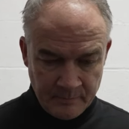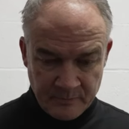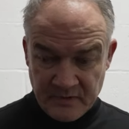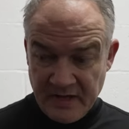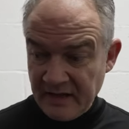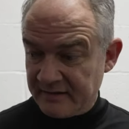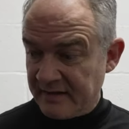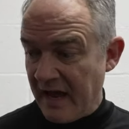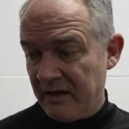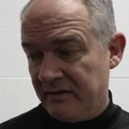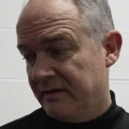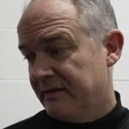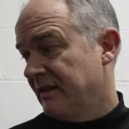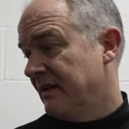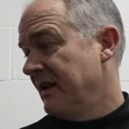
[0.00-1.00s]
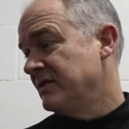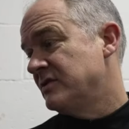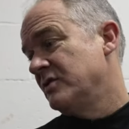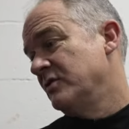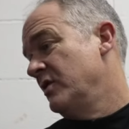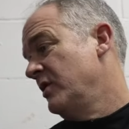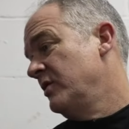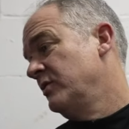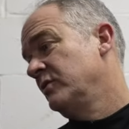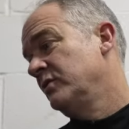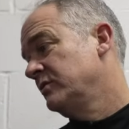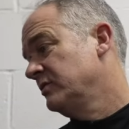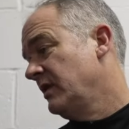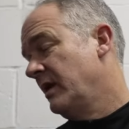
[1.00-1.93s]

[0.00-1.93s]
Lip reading: Yeah, talented, as you know.